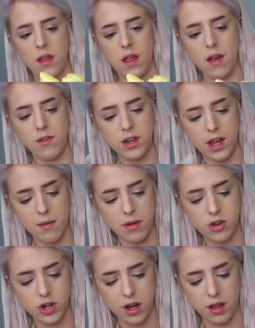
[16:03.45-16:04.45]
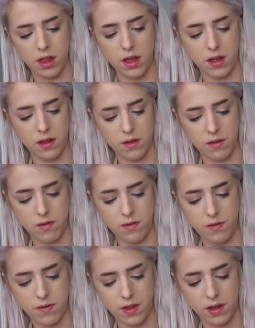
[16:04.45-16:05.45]
Every time I try to like
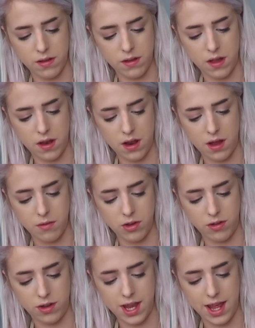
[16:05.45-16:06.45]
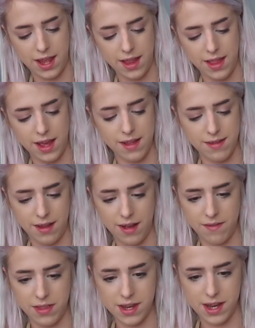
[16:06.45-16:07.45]
fix it, I'm just taking the icing
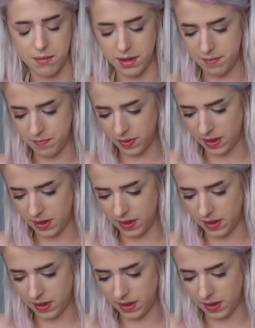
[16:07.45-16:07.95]
off the Timbit.